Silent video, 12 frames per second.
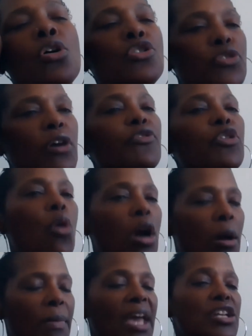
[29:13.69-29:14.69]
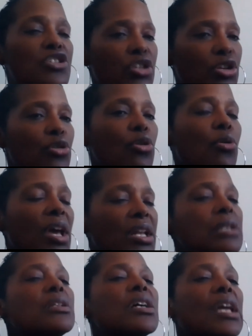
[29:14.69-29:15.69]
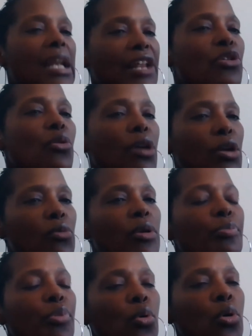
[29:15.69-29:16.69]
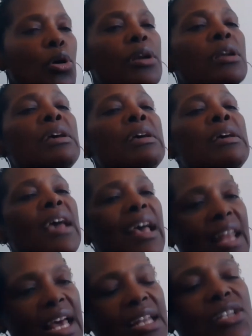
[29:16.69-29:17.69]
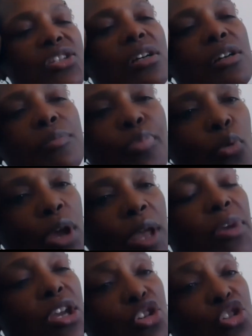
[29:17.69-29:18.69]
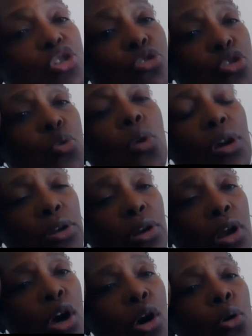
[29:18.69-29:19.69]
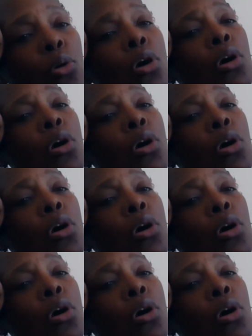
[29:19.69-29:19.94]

So if you are managing your credit, looking at the credit report, and that is a good point because you do want to know